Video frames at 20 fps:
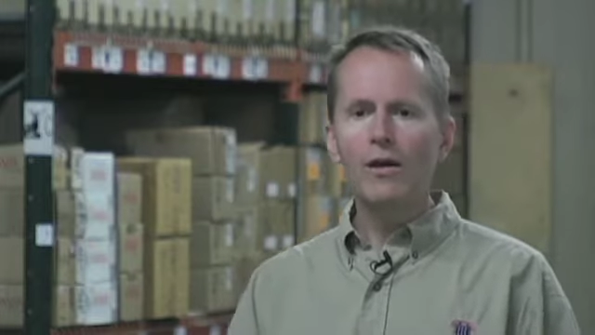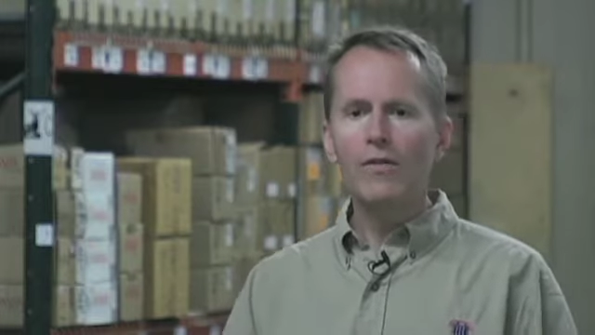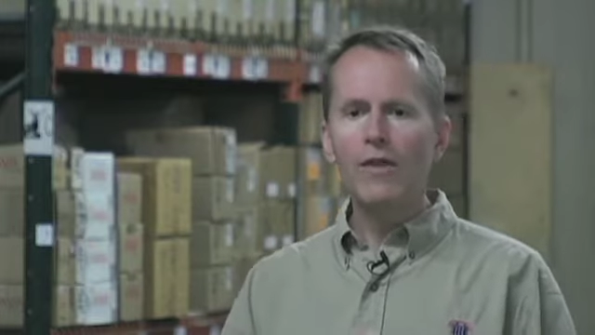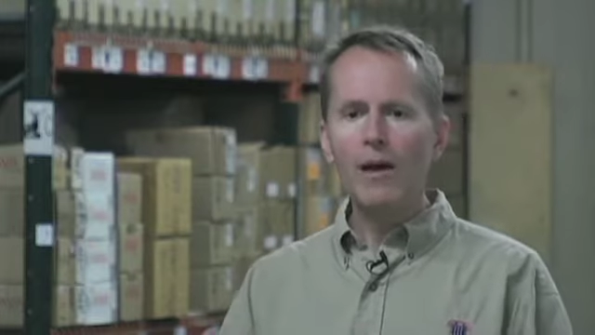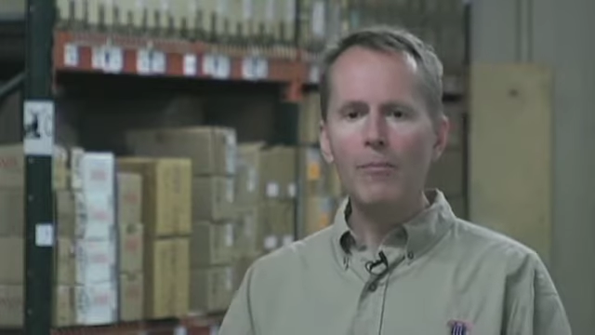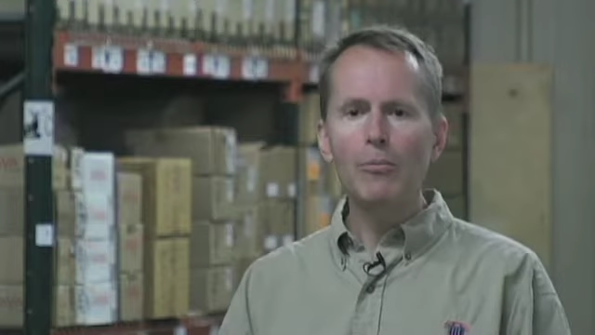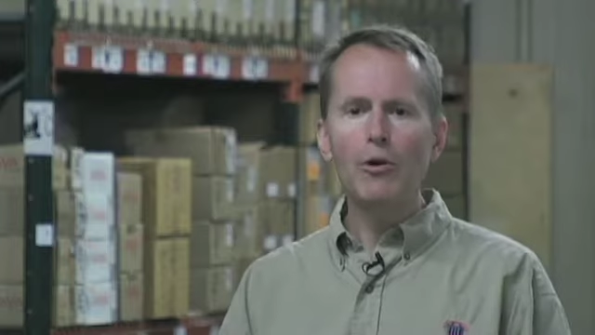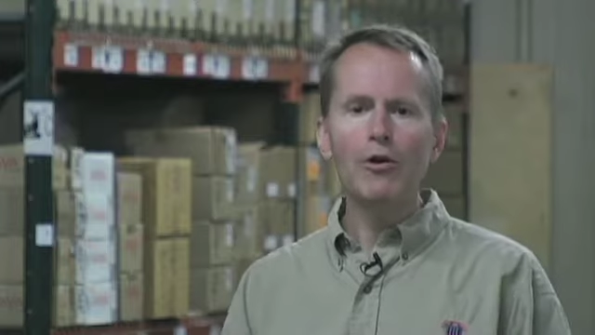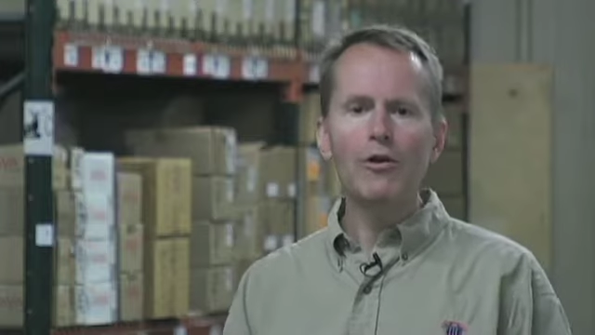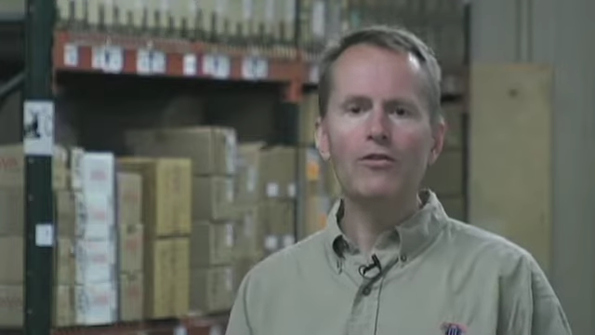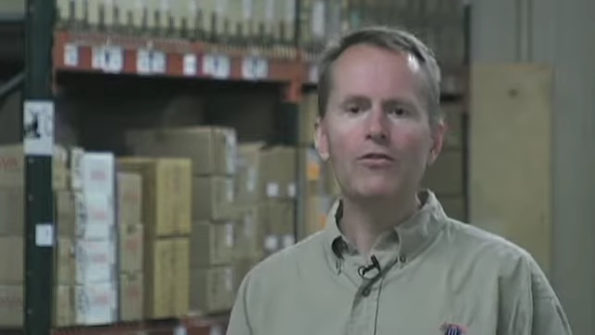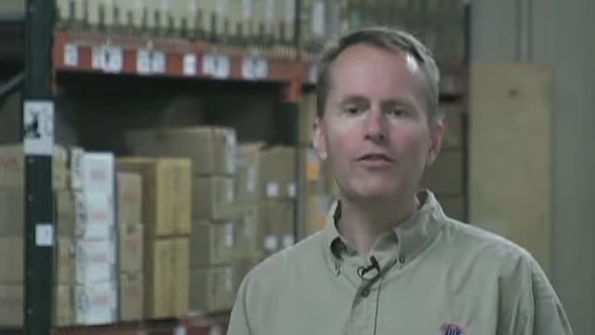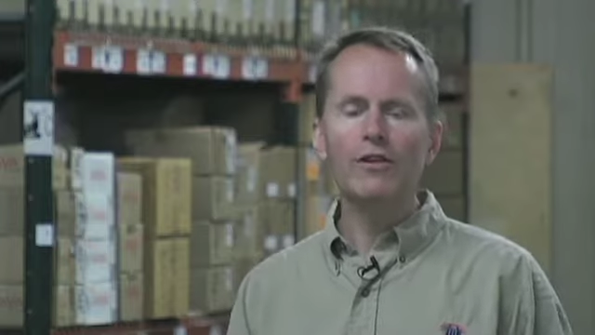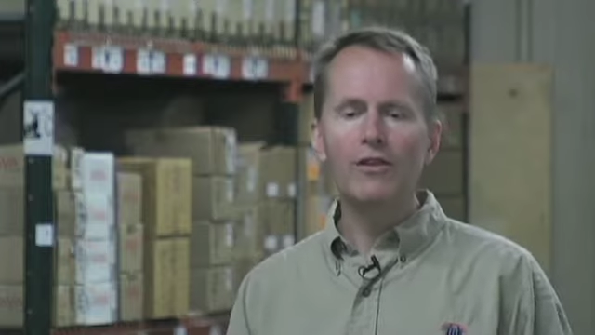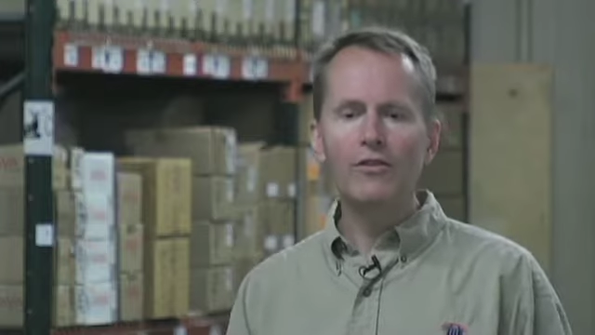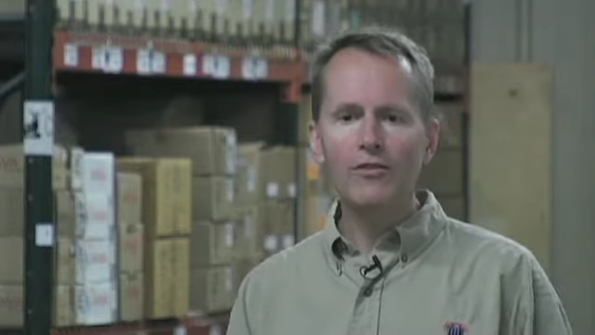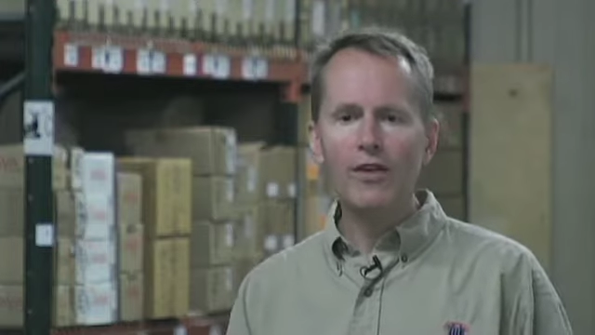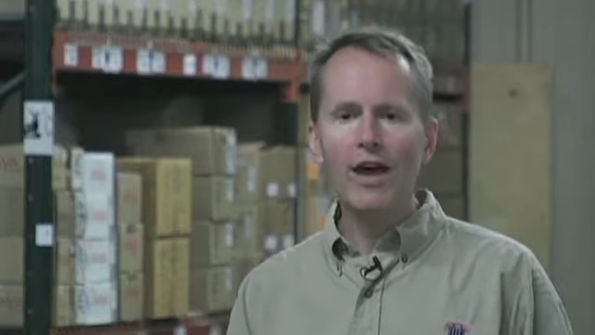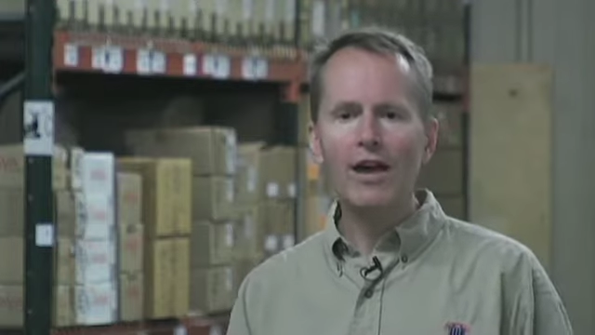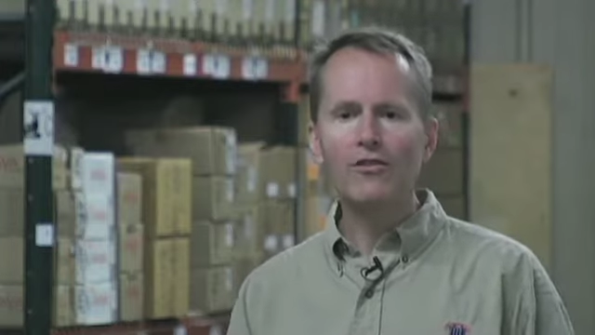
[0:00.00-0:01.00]
that person
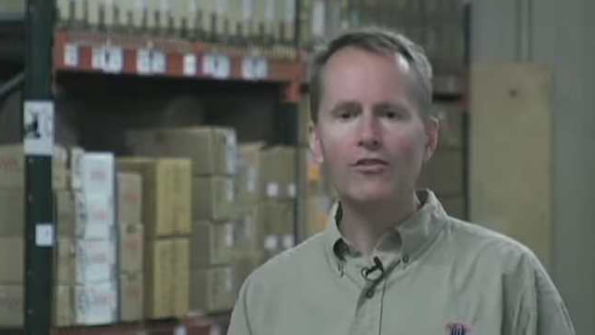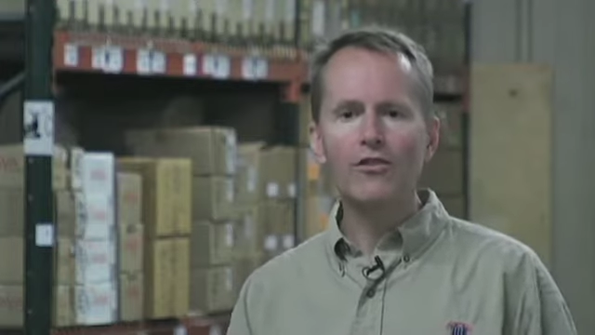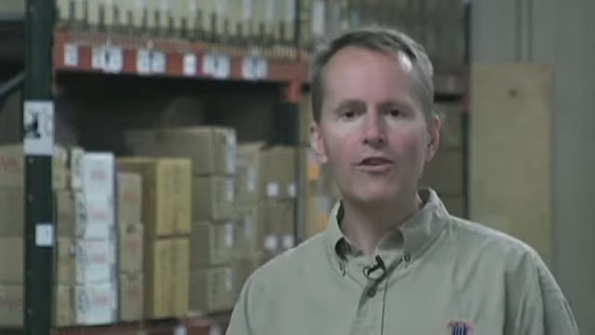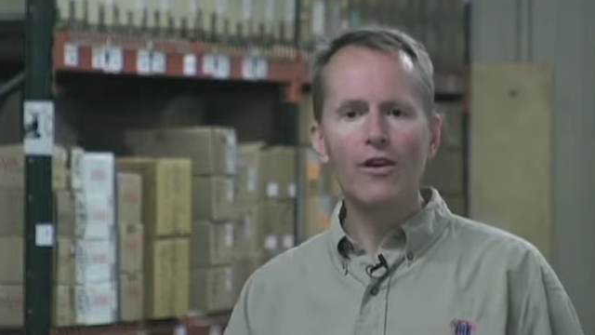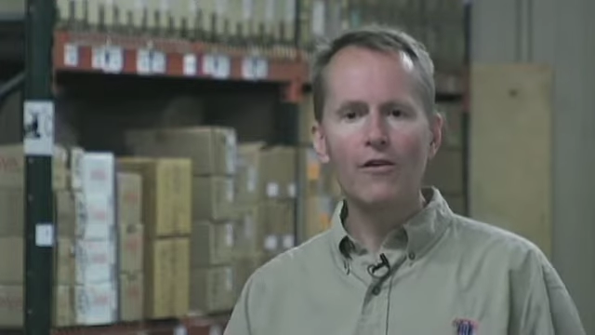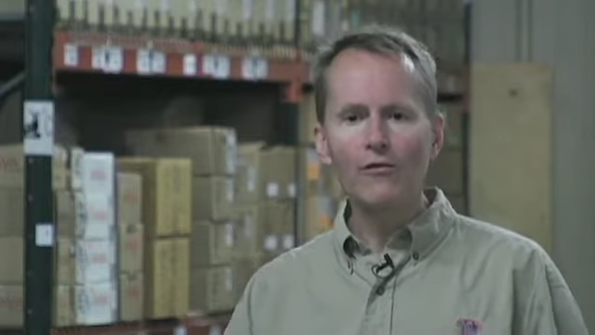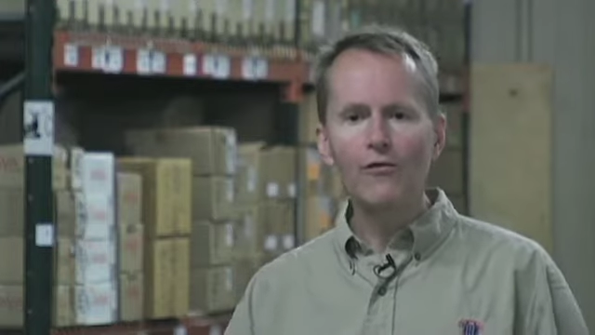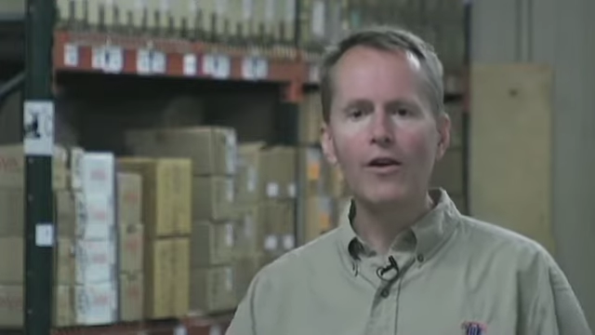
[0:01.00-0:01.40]
is actually a